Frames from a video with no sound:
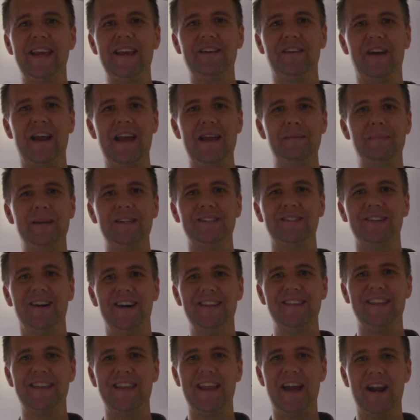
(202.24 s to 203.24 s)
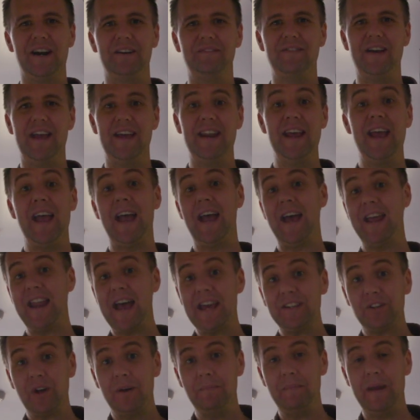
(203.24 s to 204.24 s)
here I am inside the caravan, and
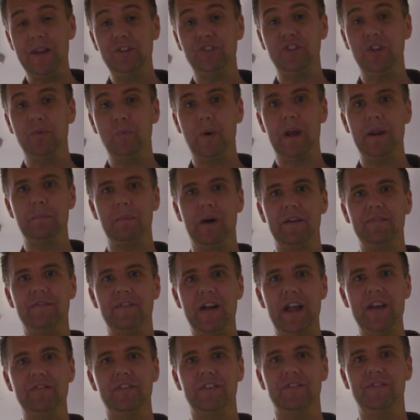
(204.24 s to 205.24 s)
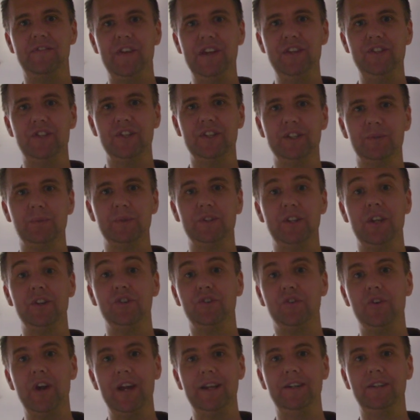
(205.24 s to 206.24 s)
as I mentioned, one of my favourite features was the
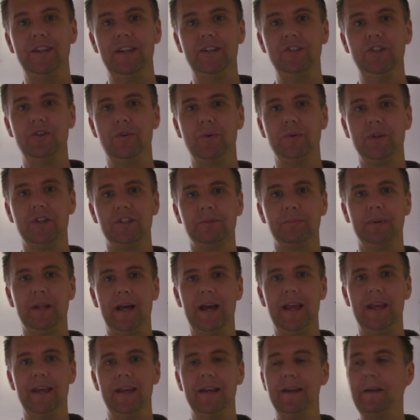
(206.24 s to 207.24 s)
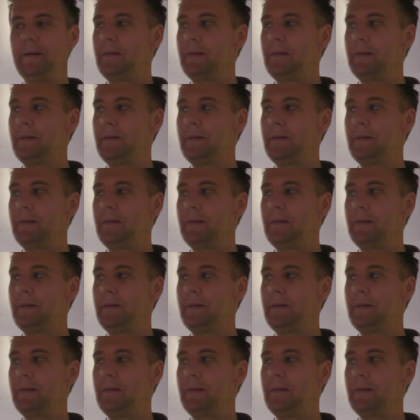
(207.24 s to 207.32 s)
Trek digital display.